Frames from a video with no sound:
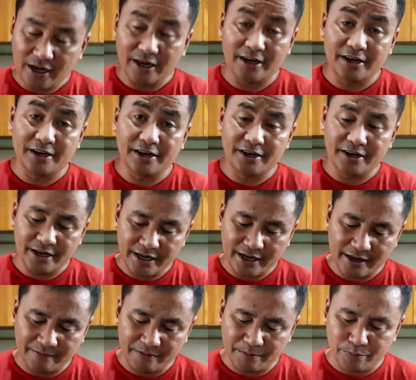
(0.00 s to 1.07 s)
are
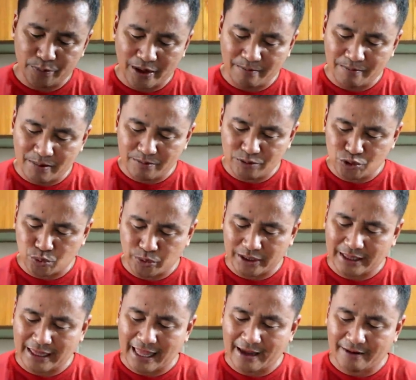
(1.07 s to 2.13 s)
having problems with
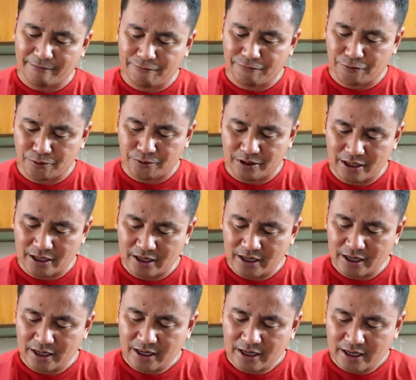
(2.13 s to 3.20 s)
live food.
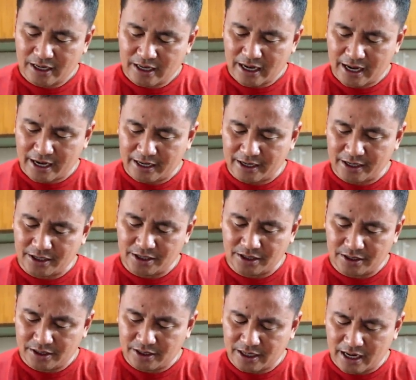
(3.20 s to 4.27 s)
I've
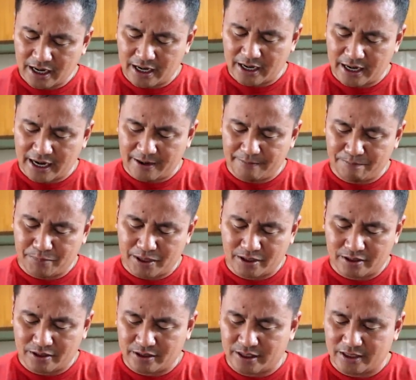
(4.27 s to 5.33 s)

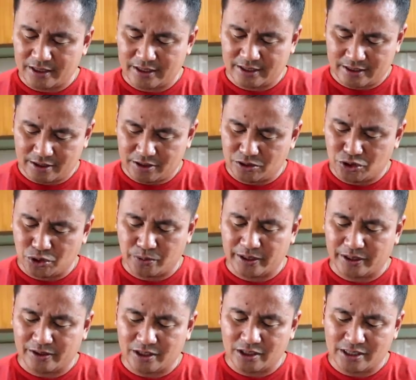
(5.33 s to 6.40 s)
been doing
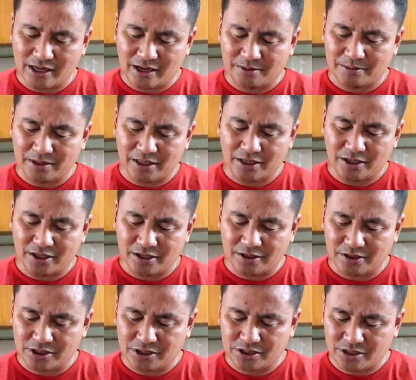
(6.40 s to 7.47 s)
this how many
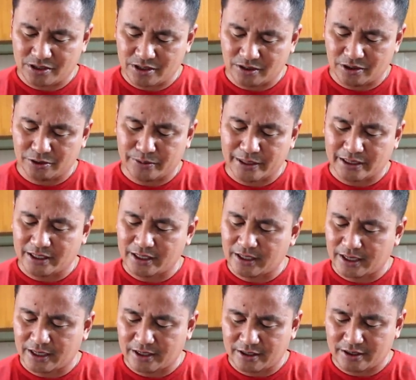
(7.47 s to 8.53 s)
years already,
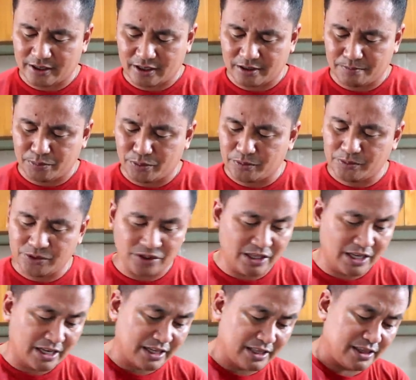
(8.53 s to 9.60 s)
and it proves
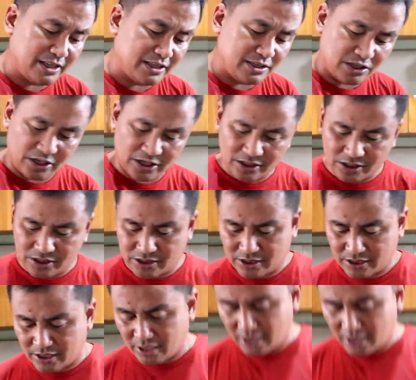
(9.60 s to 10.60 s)
that this is